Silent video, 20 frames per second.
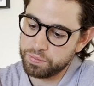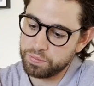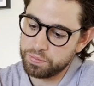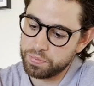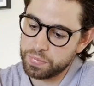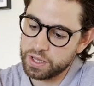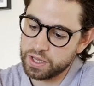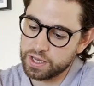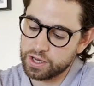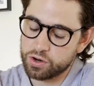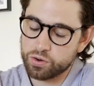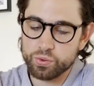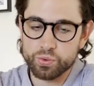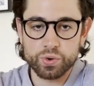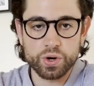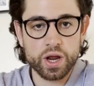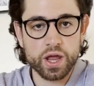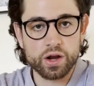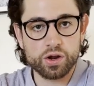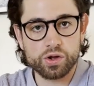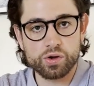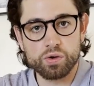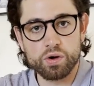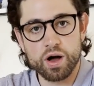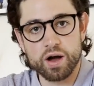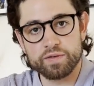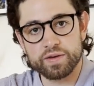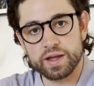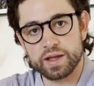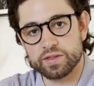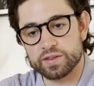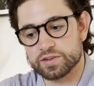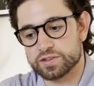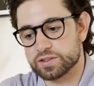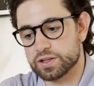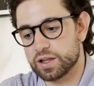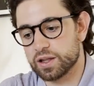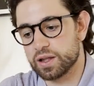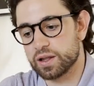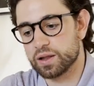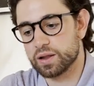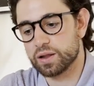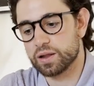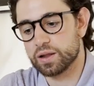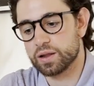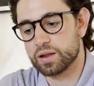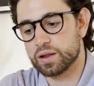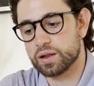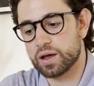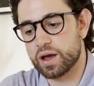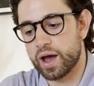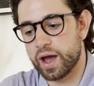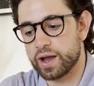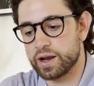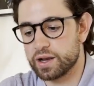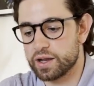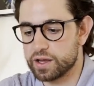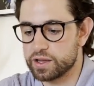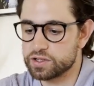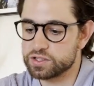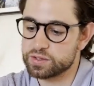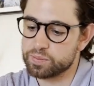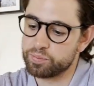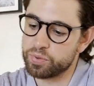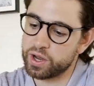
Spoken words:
be critical of in the slightest.